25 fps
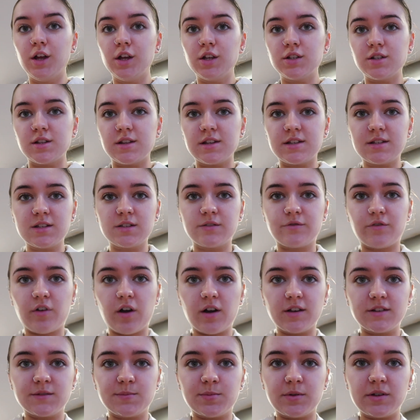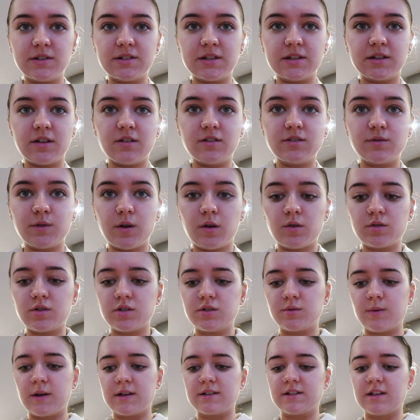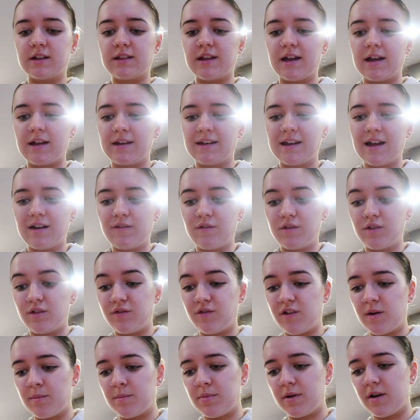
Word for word: So this is raspberries in there as well, which is why it's like that. And now for the fun